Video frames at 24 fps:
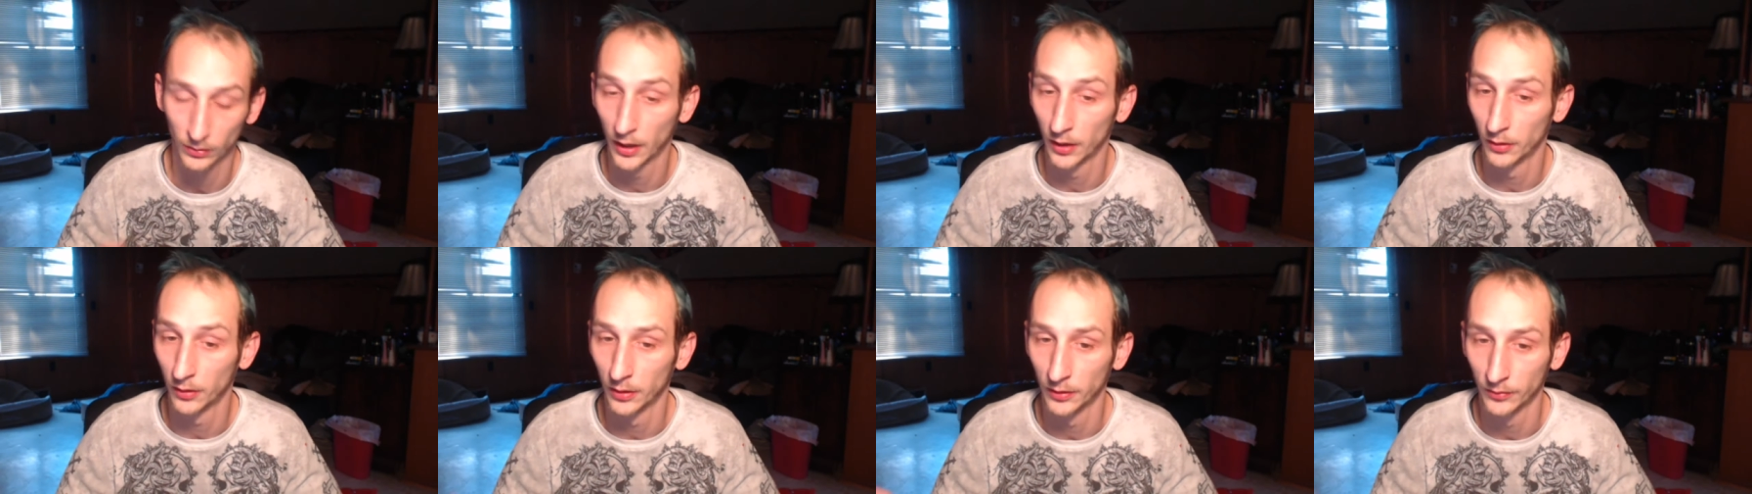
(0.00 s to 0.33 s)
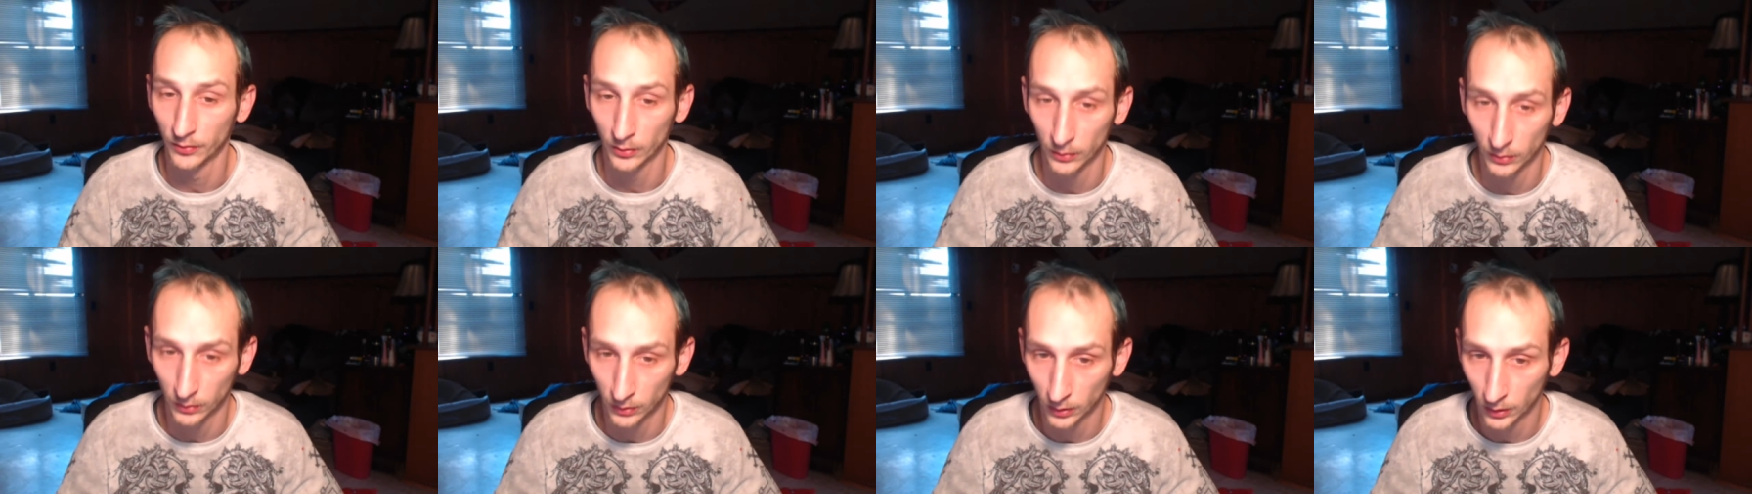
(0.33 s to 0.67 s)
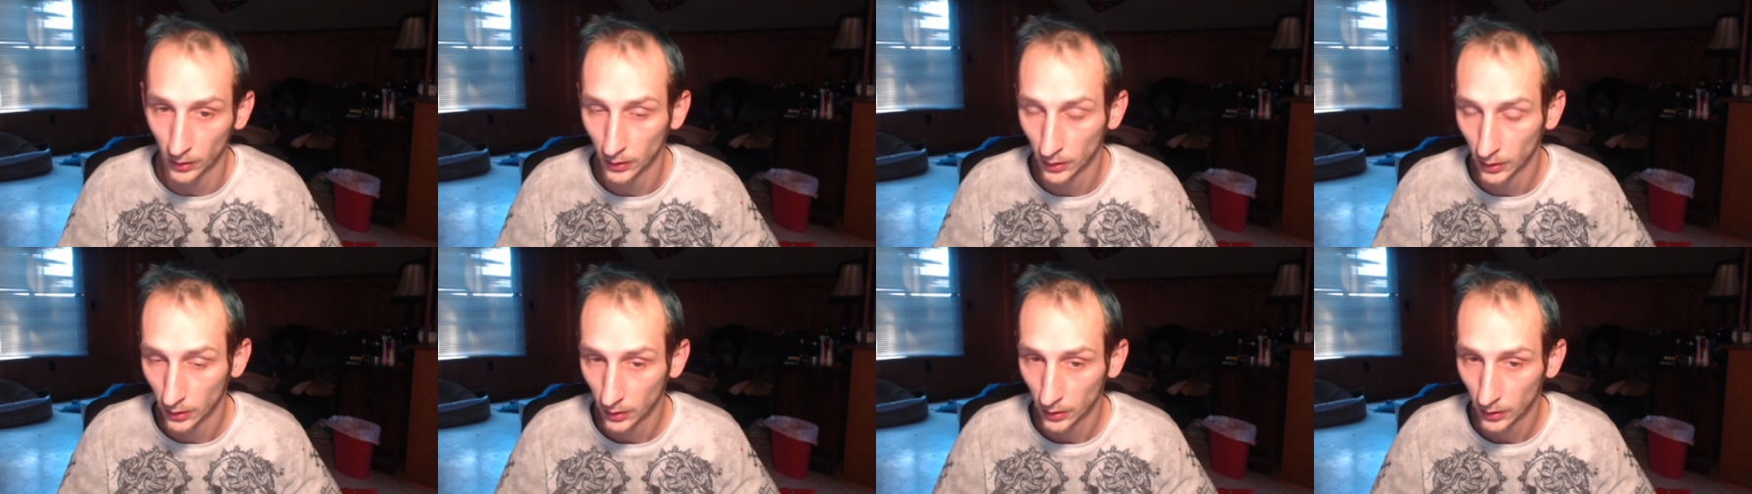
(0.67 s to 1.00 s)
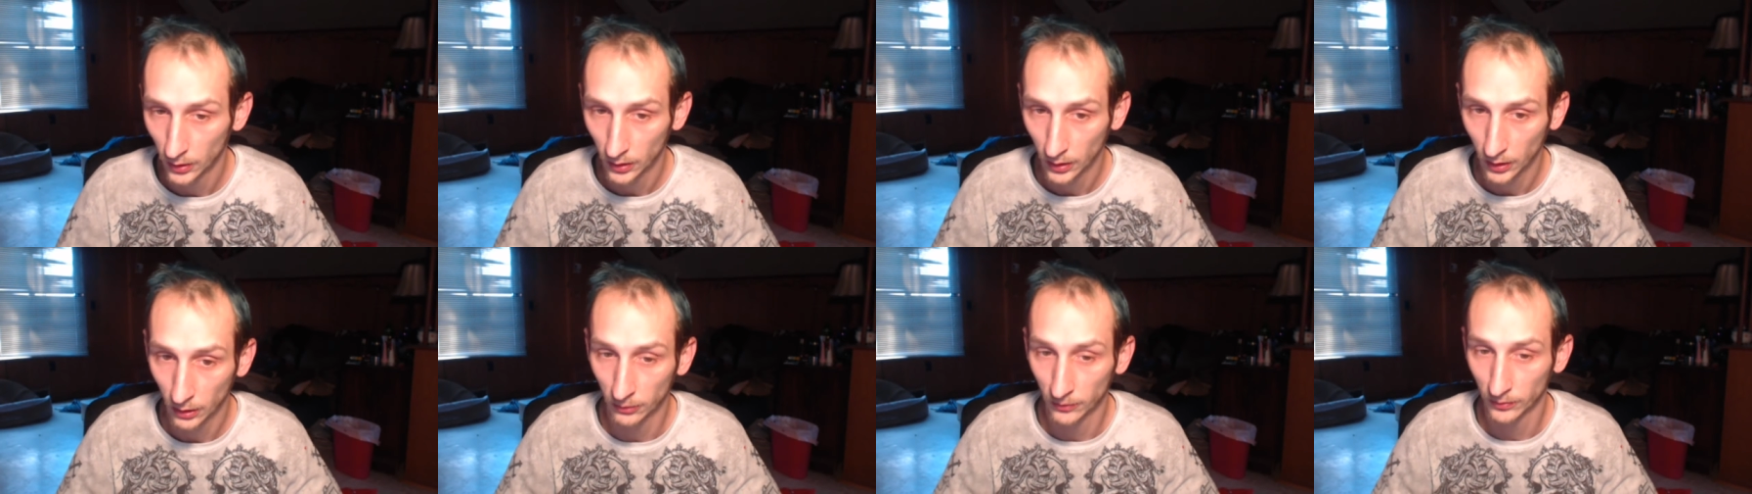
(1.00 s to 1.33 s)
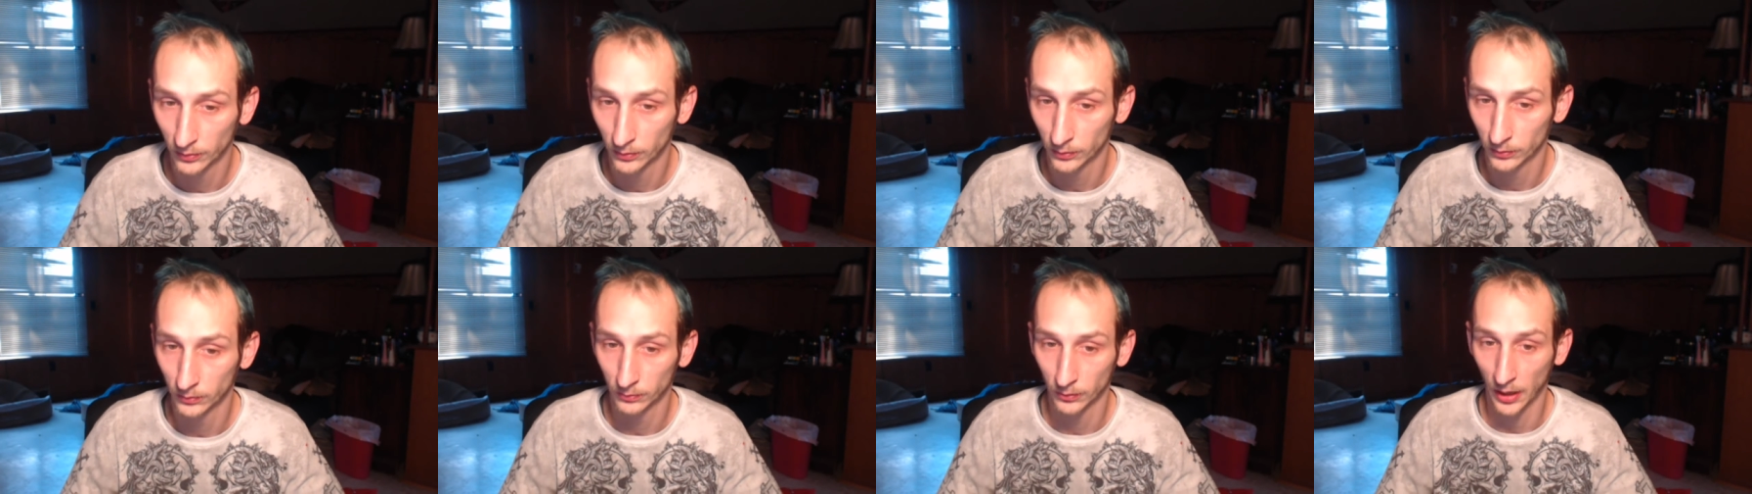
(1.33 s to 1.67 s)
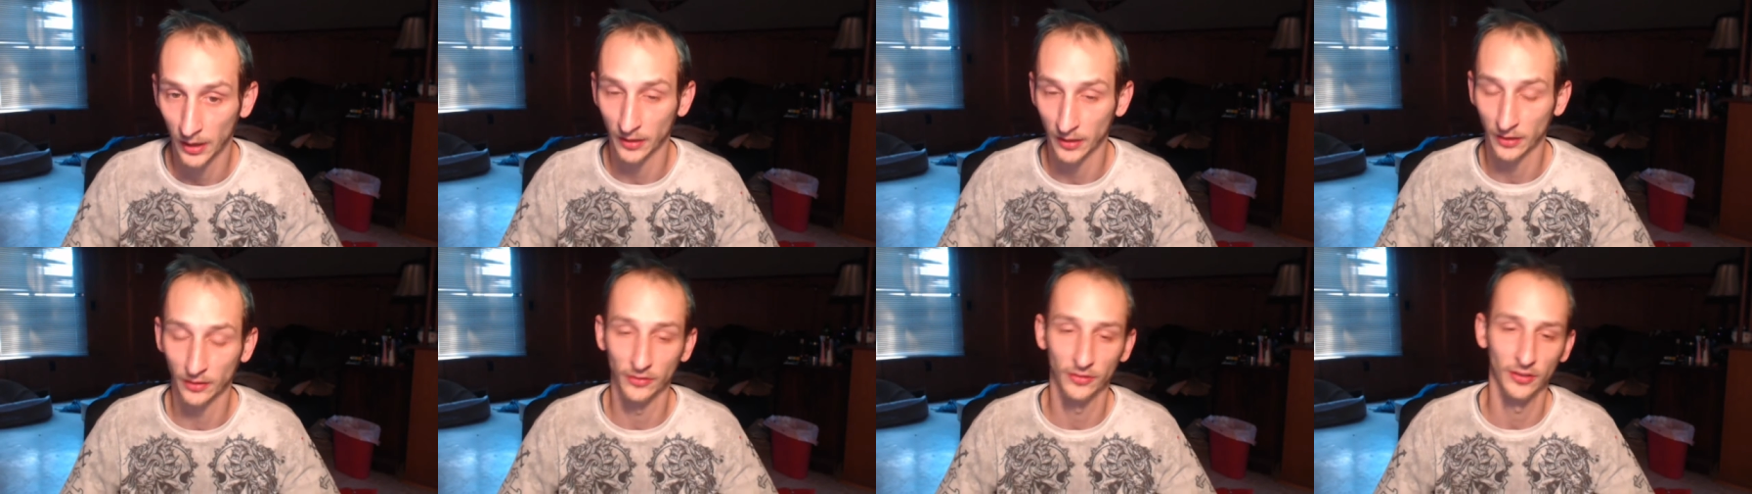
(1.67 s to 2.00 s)
however however
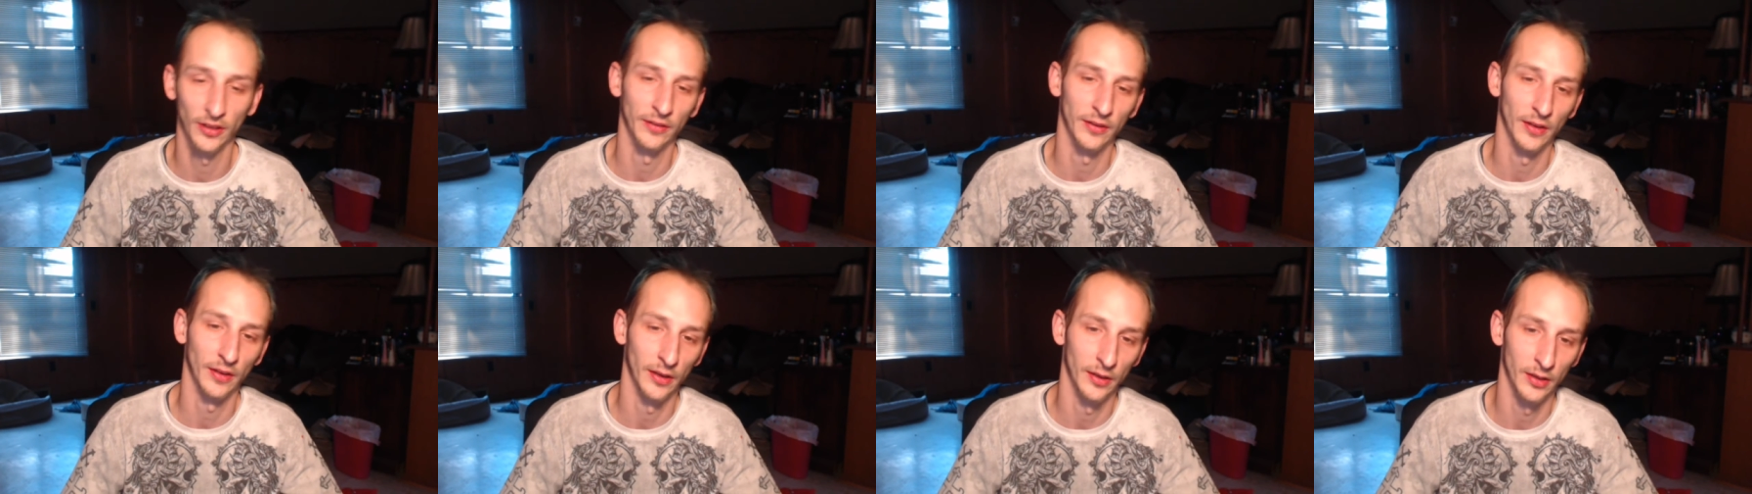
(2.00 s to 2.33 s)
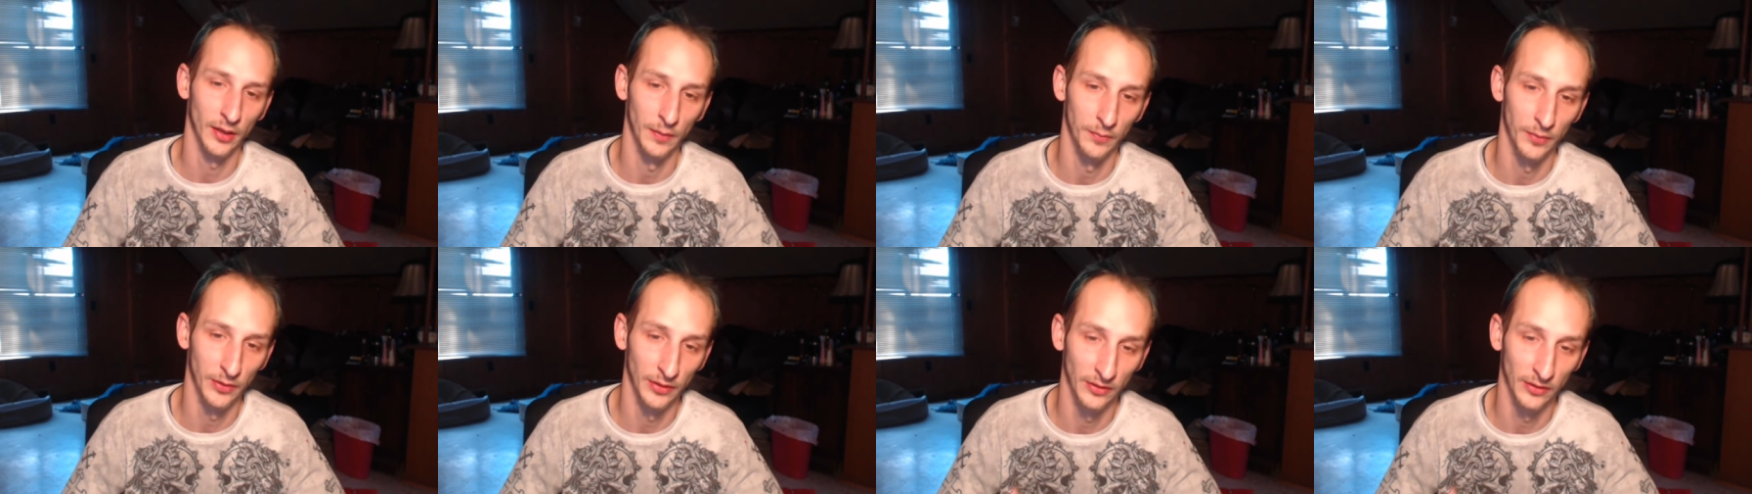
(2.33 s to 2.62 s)
I can set that up.